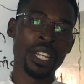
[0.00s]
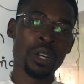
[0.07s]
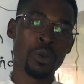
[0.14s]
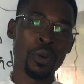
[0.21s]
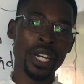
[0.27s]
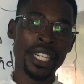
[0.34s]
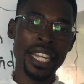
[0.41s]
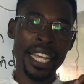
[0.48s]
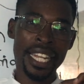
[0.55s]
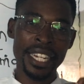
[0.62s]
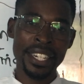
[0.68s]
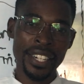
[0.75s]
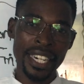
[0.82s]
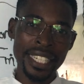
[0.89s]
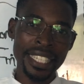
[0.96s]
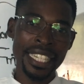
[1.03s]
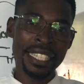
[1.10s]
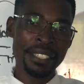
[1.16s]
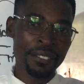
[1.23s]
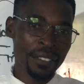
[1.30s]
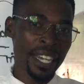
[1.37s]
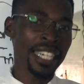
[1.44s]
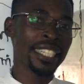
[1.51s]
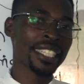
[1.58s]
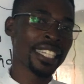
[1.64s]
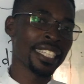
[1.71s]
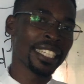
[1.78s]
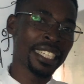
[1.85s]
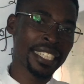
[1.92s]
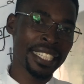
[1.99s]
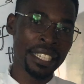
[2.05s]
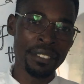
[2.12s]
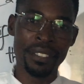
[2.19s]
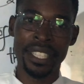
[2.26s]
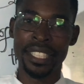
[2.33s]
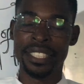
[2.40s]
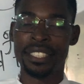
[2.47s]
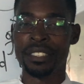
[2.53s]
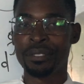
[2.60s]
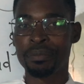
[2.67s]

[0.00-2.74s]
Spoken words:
when a gradient function is given.